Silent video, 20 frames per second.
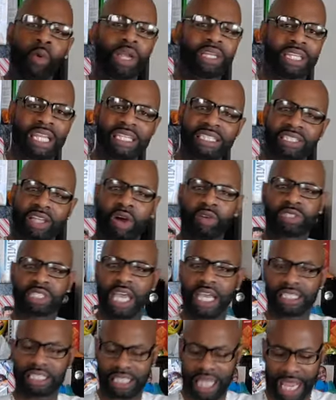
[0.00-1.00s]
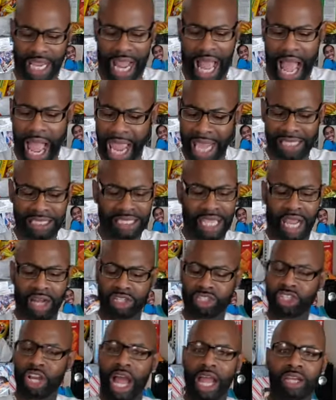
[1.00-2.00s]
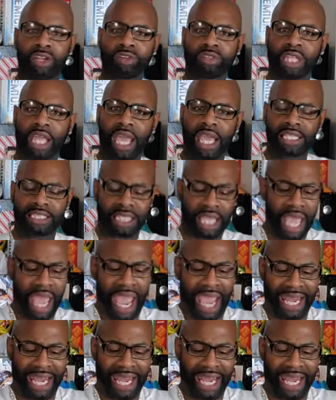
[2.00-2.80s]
what this gonna taste like? I ain't scared to try new things.